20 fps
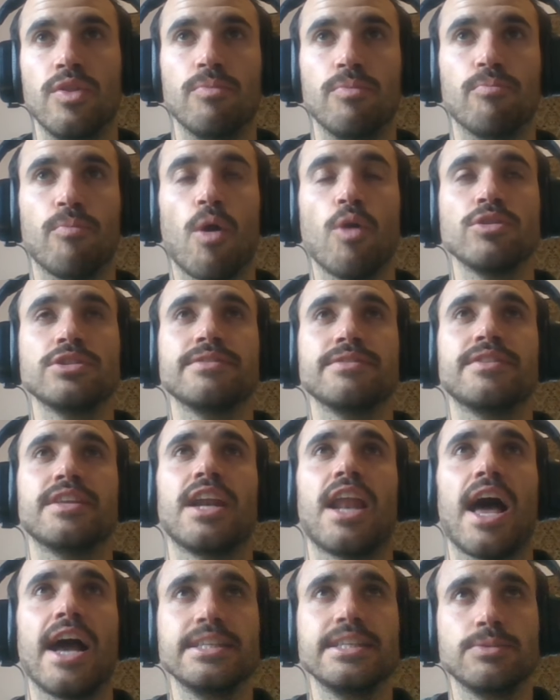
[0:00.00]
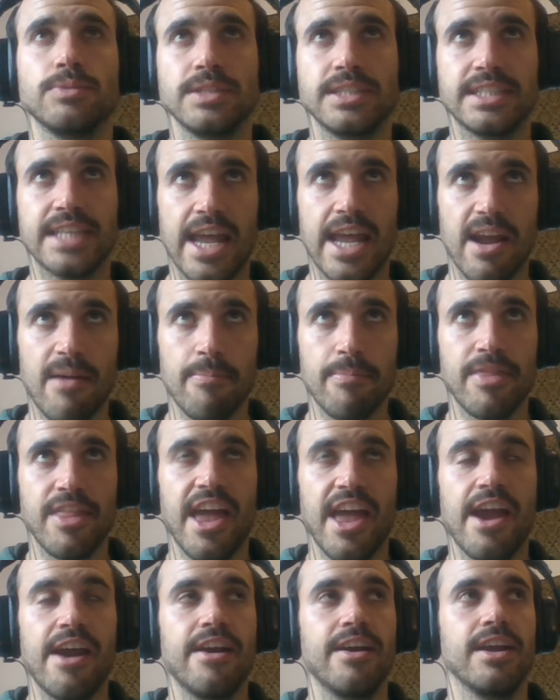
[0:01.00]
Most of the lines we set up
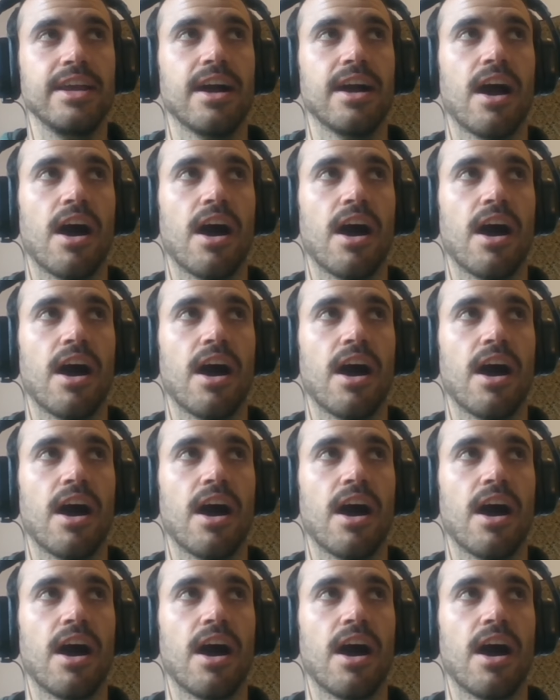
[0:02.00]
there